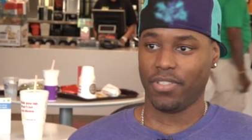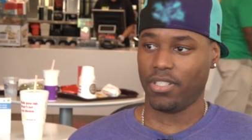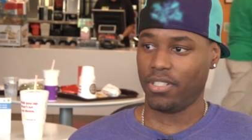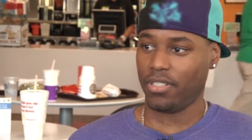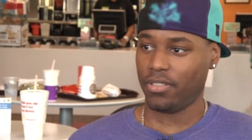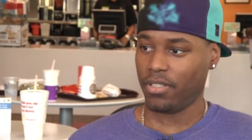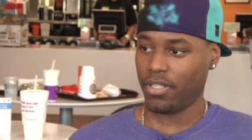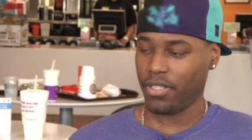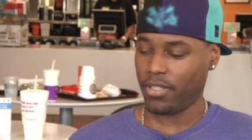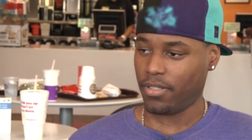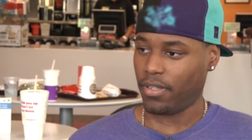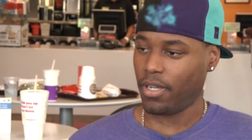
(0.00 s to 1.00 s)
for the
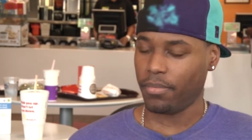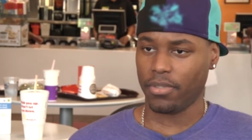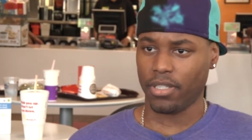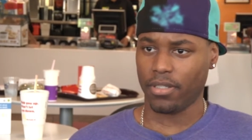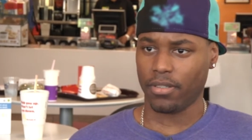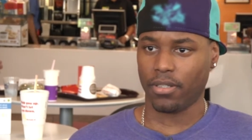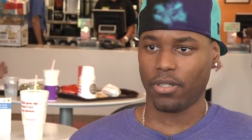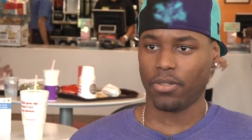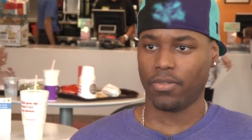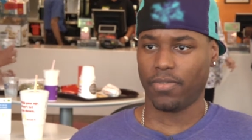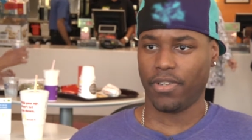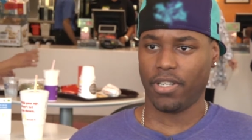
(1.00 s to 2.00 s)
uh, help the
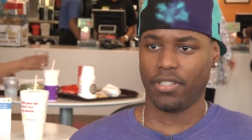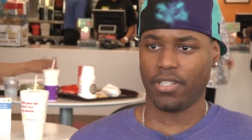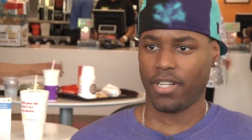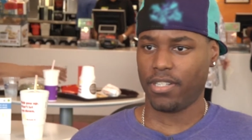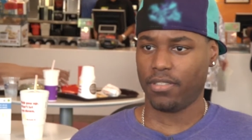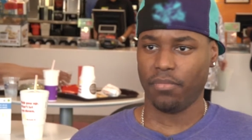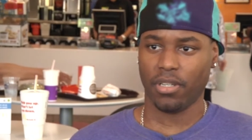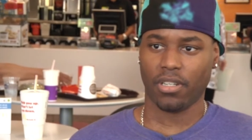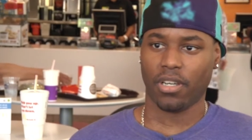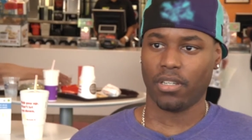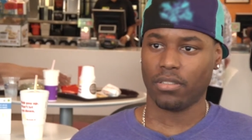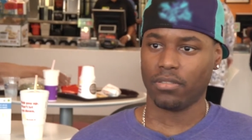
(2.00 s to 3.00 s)
whole franchise, the
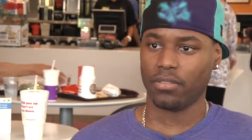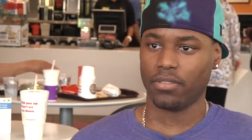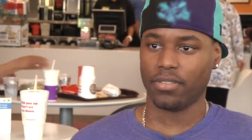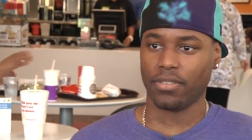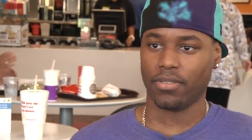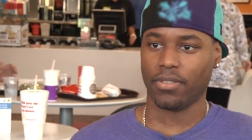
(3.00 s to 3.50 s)
McDonald's